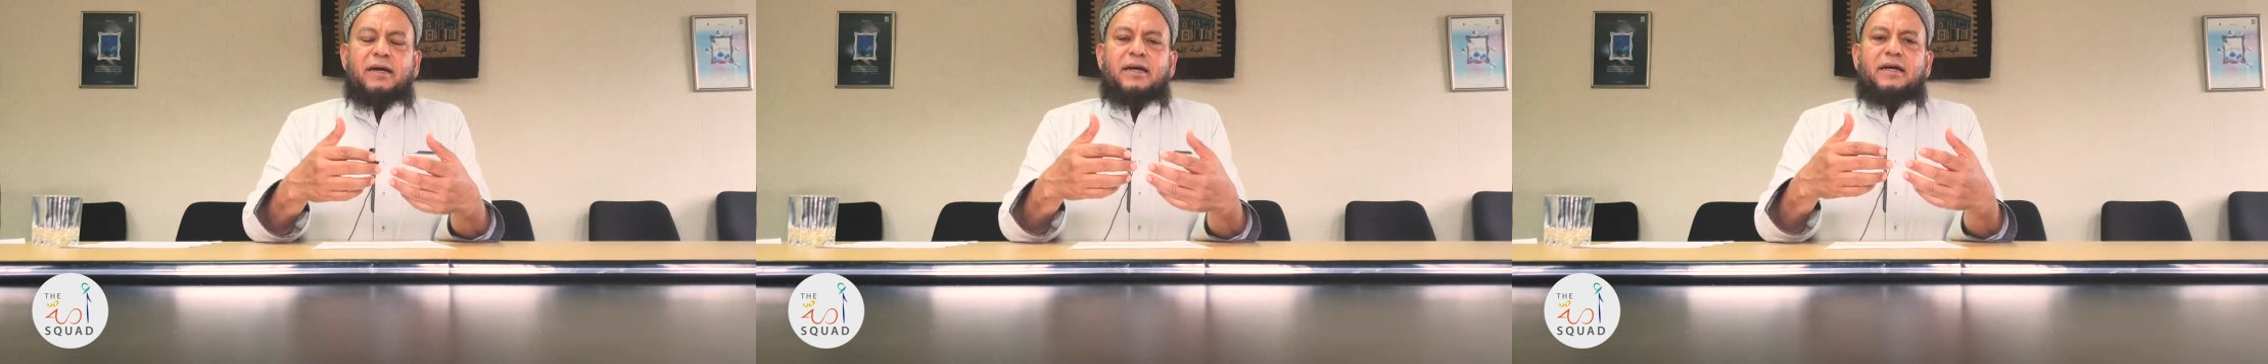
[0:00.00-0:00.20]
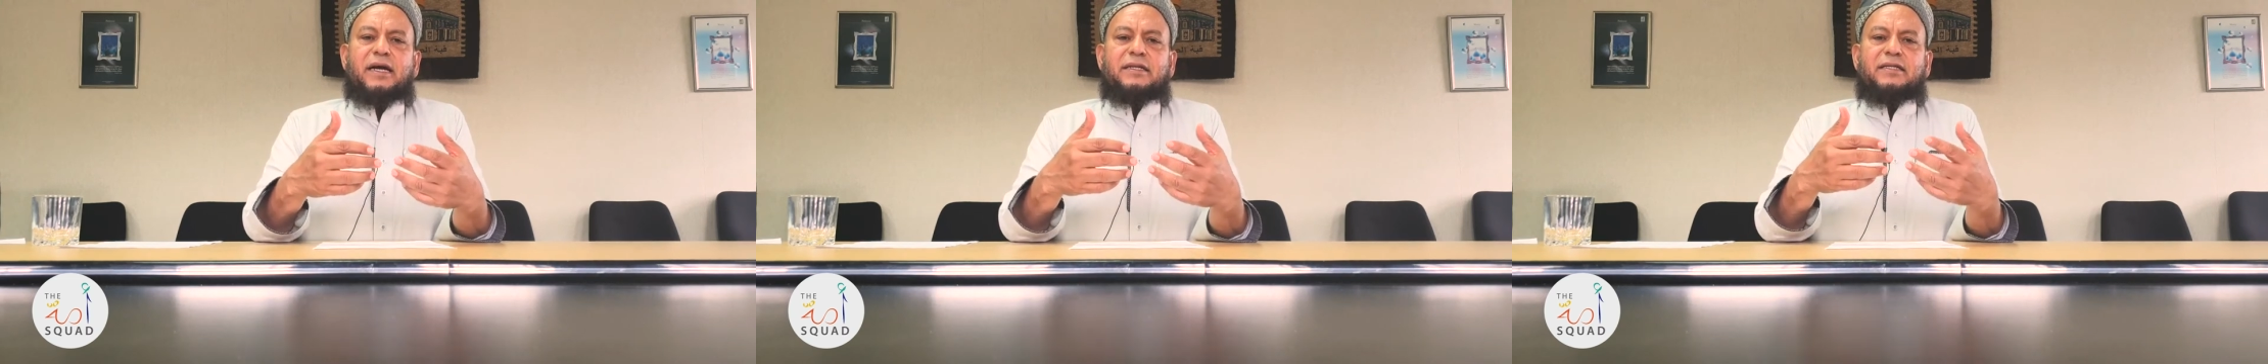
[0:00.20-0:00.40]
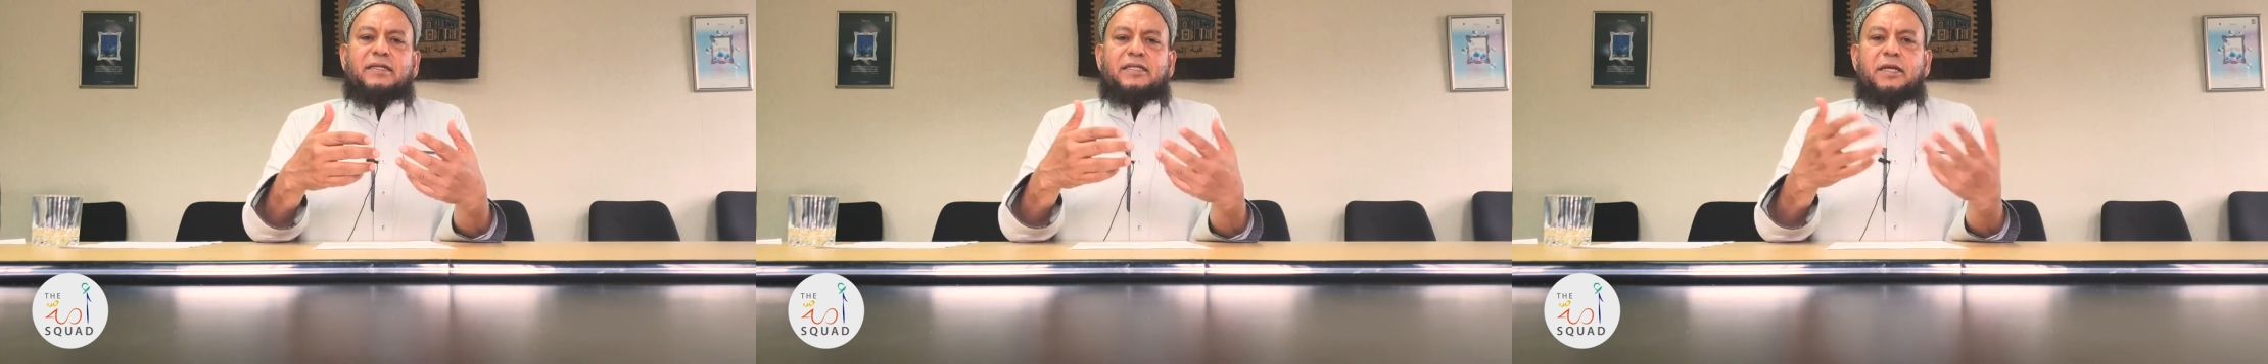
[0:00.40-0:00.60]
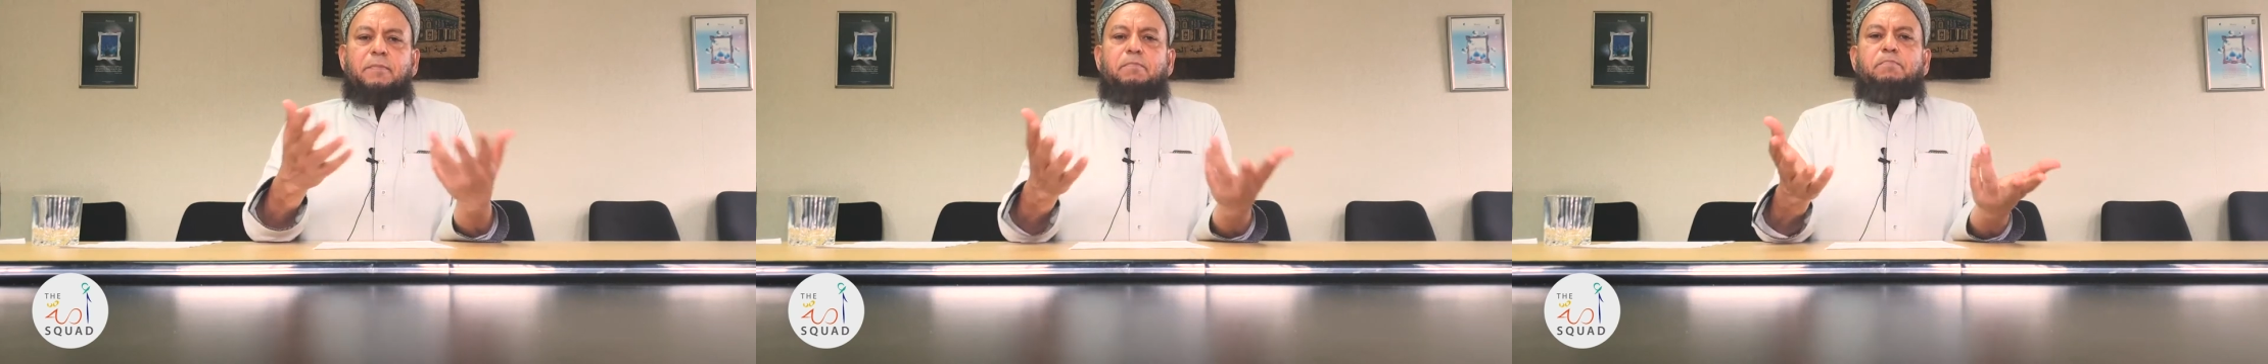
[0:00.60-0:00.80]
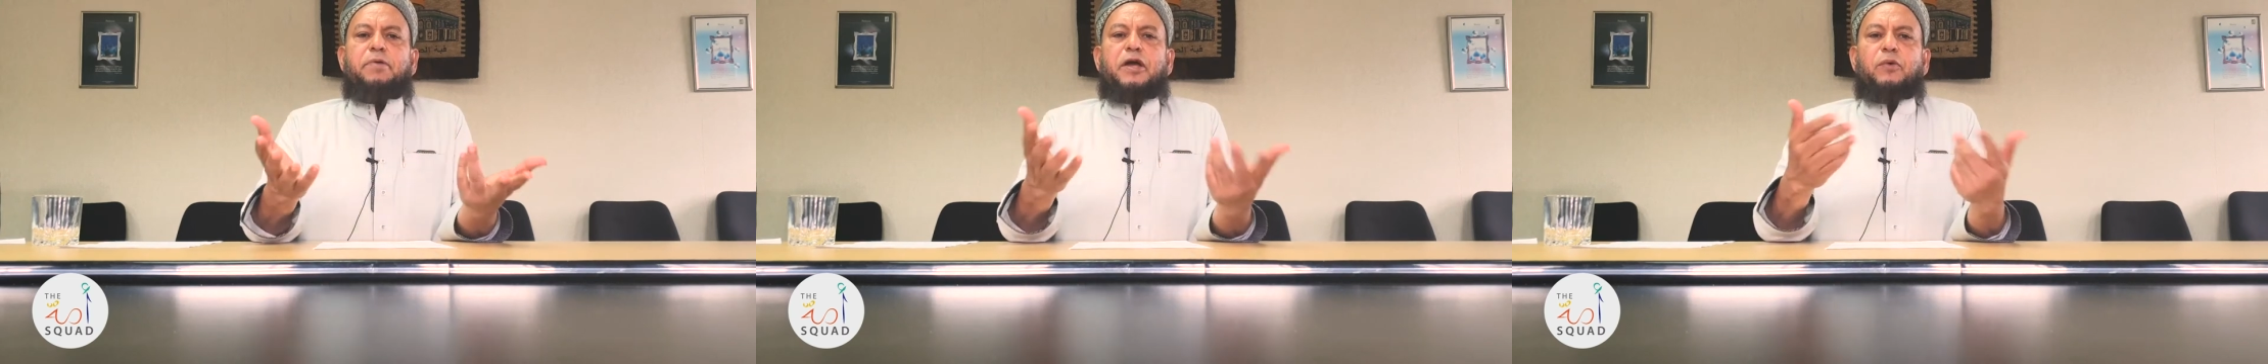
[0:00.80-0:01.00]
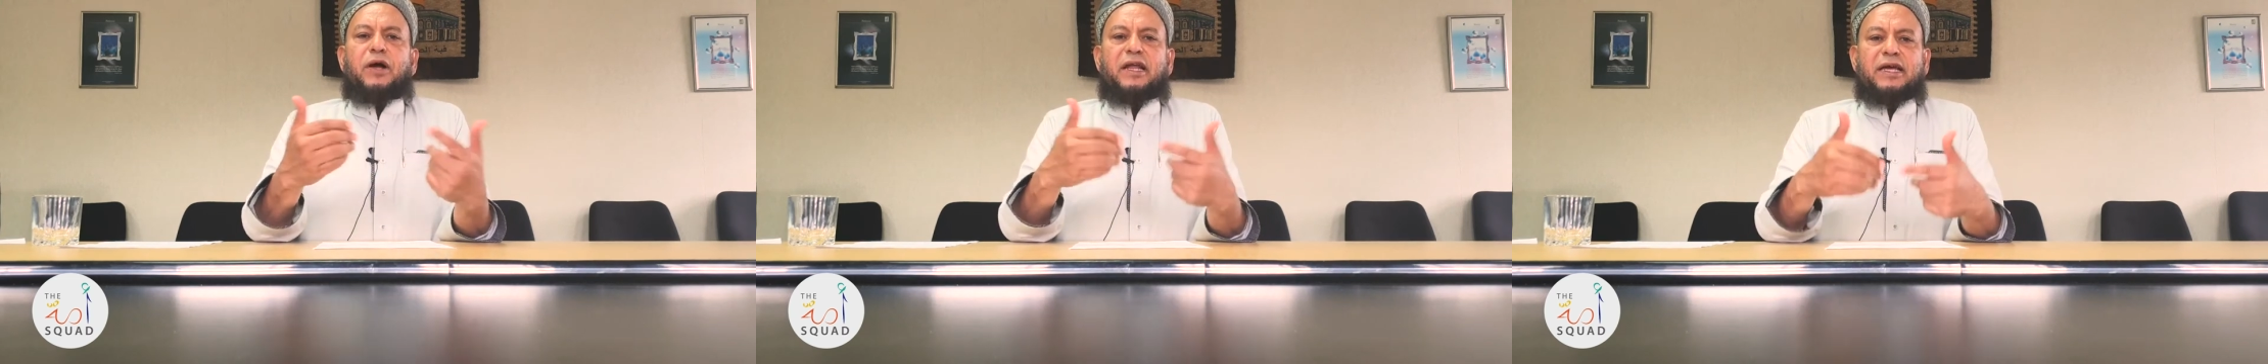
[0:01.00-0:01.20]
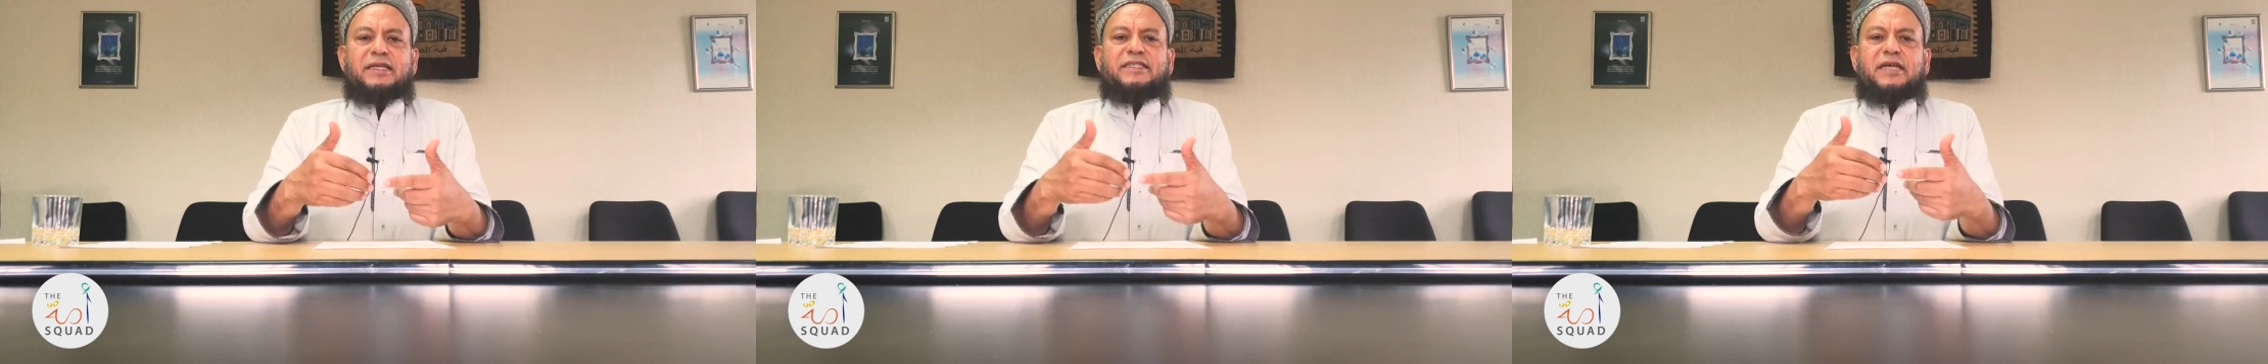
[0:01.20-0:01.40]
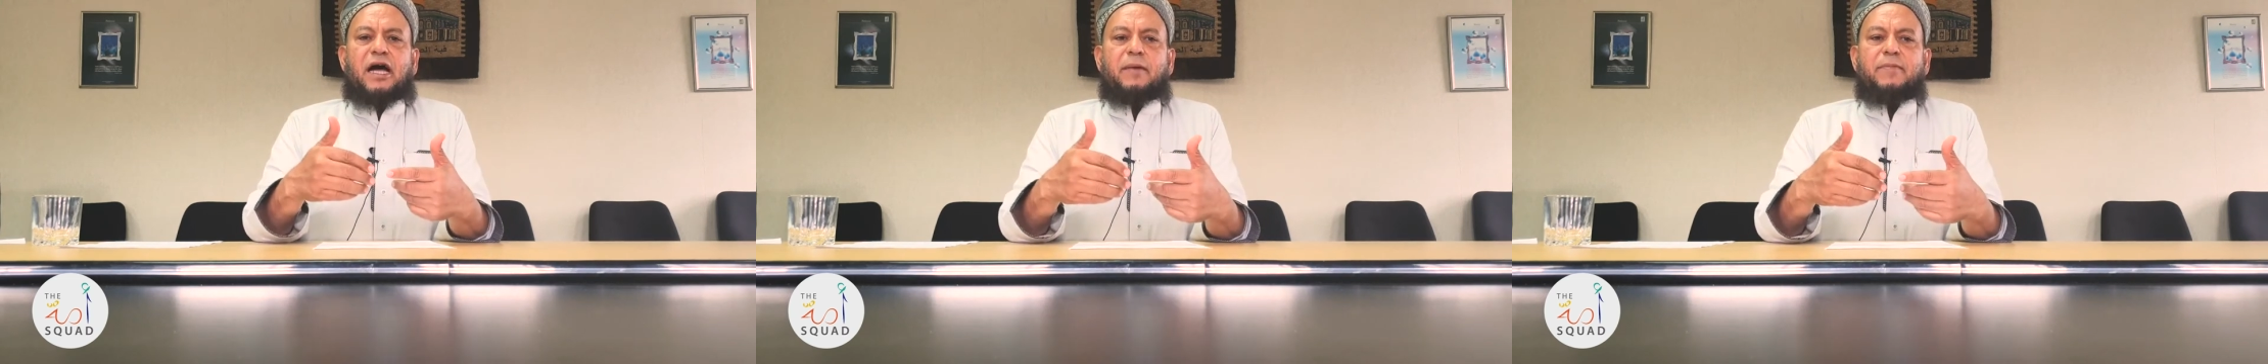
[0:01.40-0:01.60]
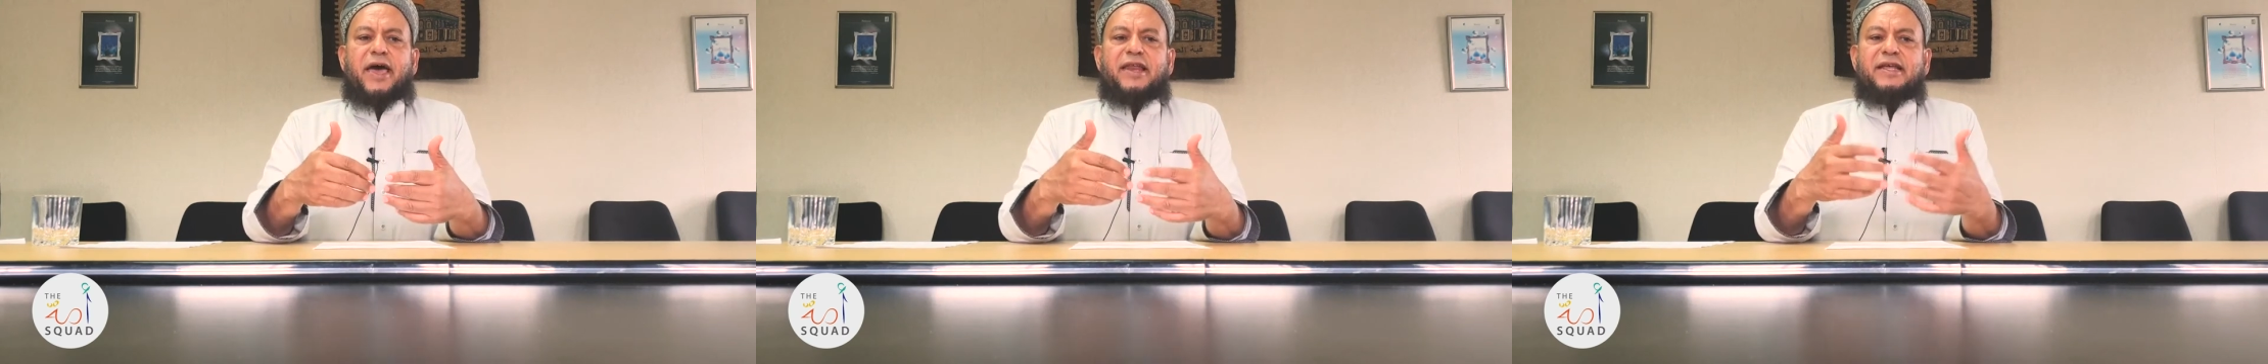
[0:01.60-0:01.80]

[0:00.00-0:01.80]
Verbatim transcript: katibbi wal hisab,